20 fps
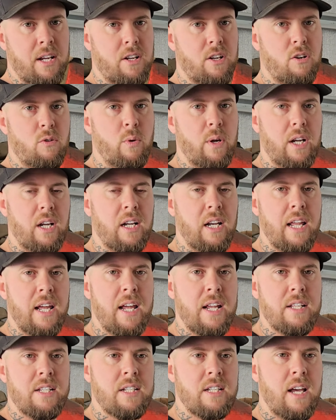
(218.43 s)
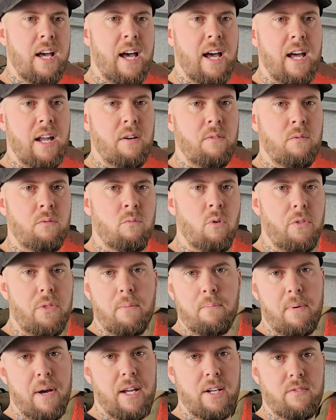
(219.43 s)
a quick glance at what the
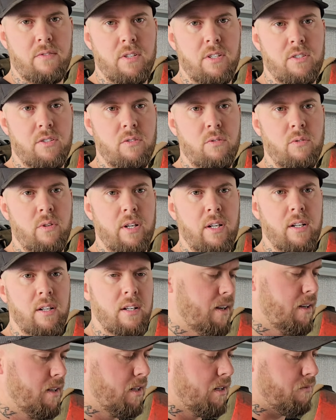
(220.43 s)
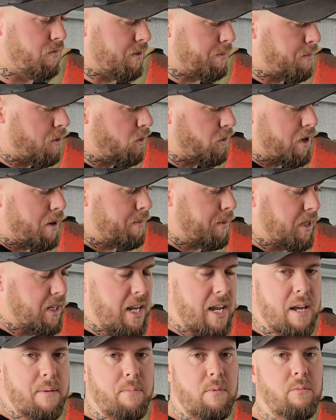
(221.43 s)
battery is doing. If we pulled up a
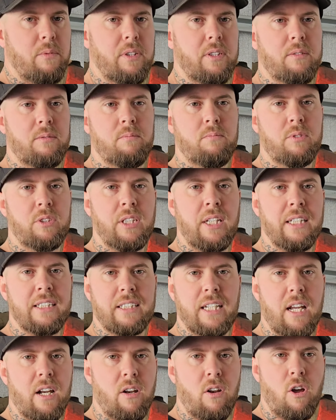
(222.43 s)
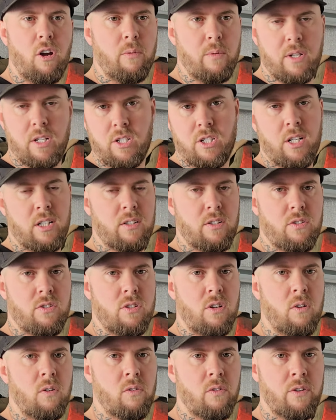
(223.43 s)
camp and we see it's getting low, we can chuck the
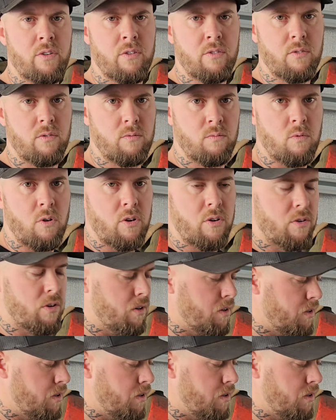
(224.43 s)
solar on it and whatnot.